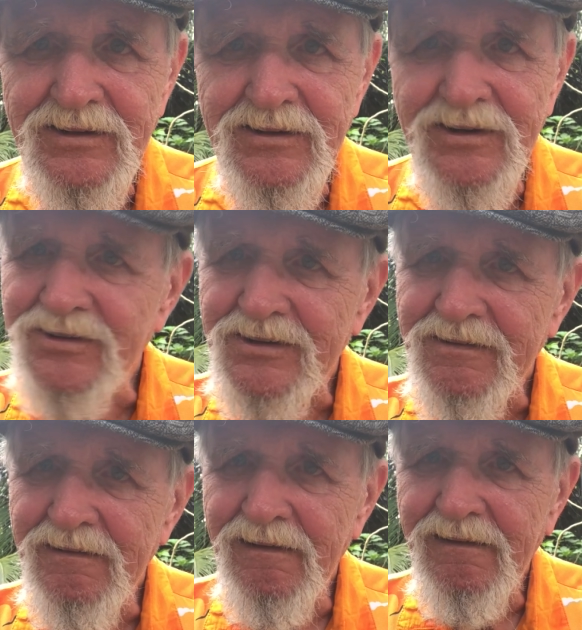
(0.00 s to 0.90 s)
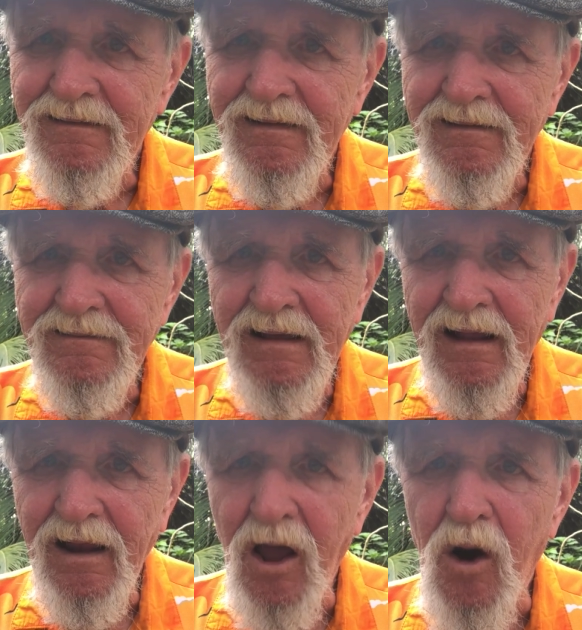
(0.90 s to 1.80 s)
Just
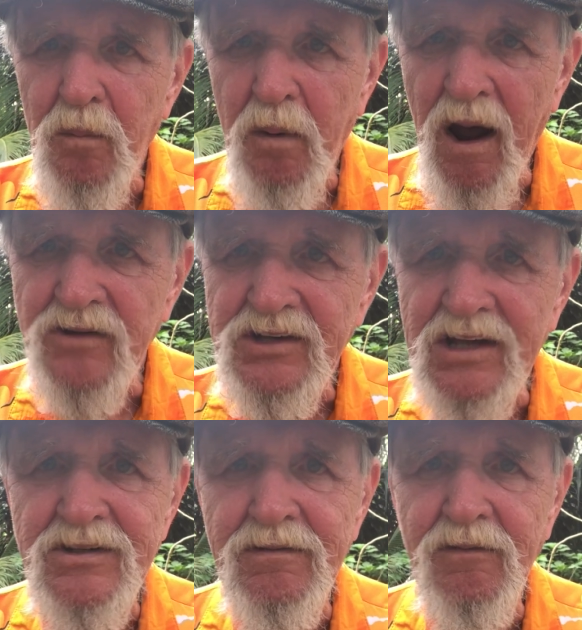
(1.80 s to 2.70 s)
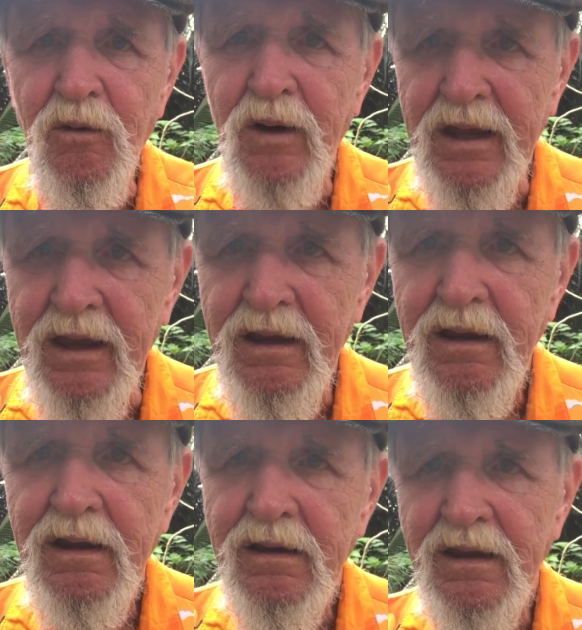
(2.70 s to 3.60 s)
a long process of
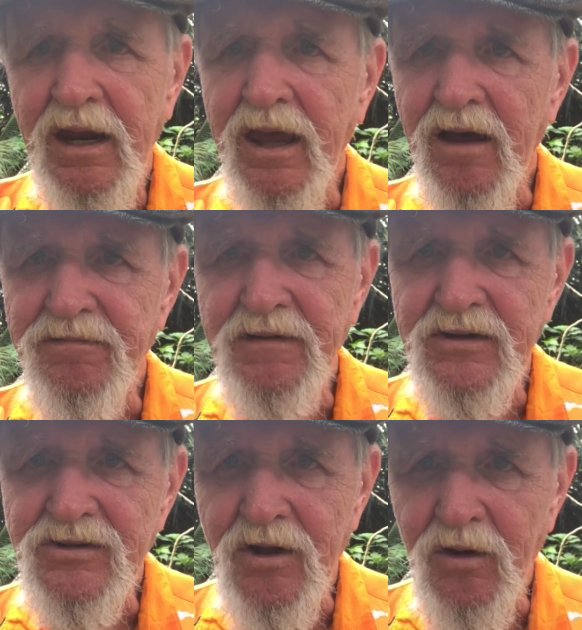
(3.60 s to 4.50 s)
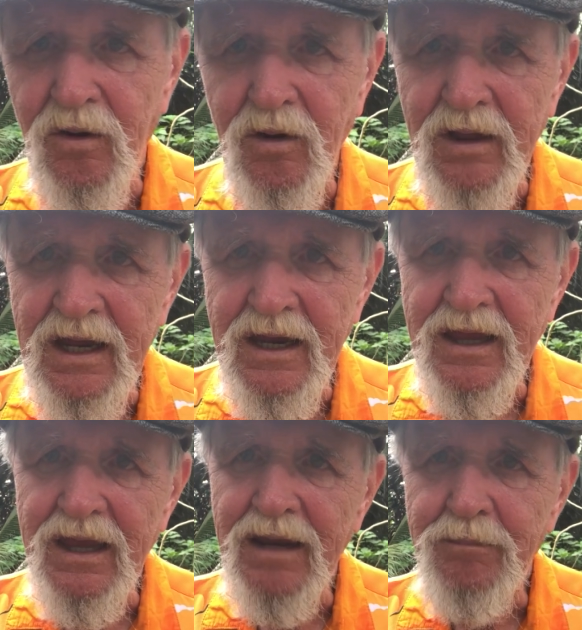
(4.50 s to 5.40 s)
getting a physical,
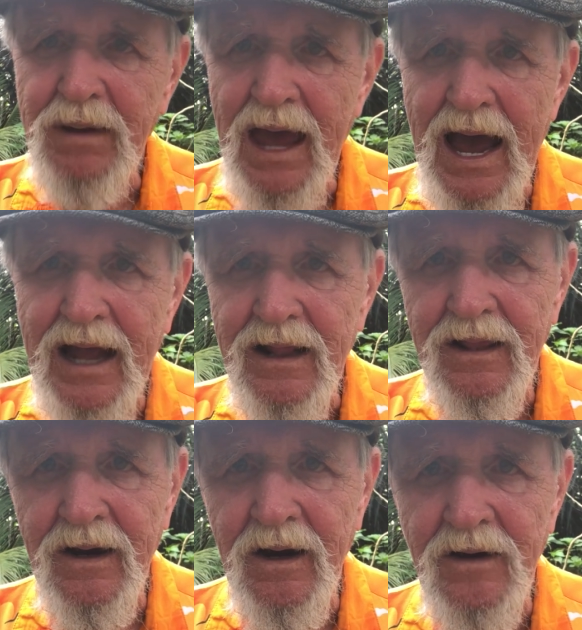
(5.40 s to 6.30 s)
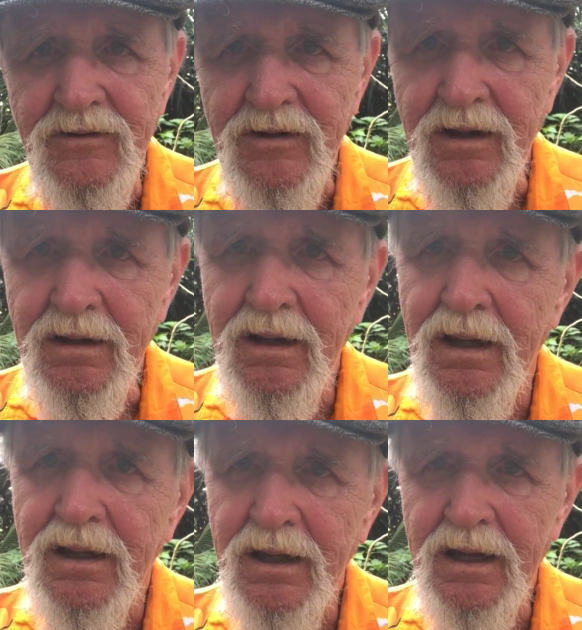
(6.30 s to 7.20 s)
getting NBI clearance,
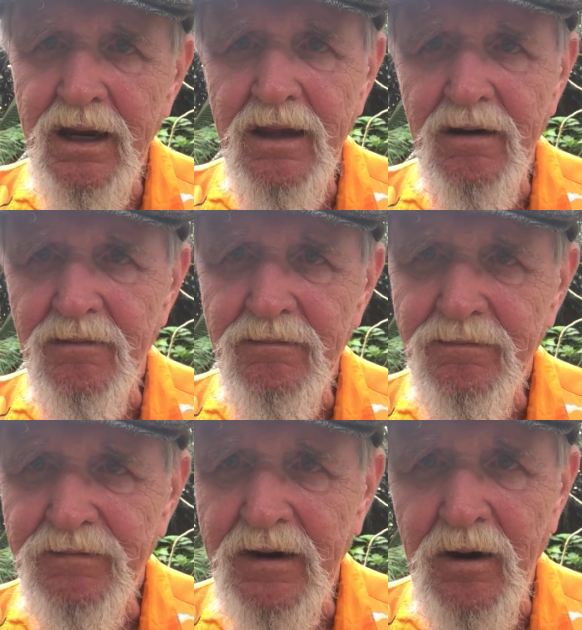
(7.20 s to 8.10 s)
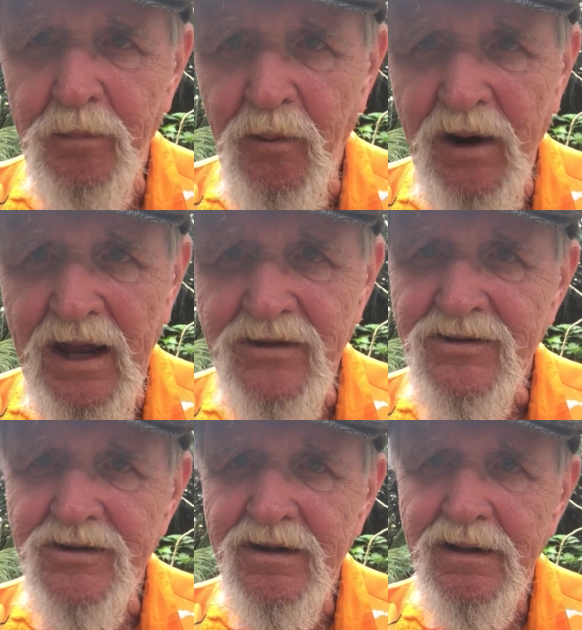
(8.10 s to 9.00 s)
getting your fingerprints.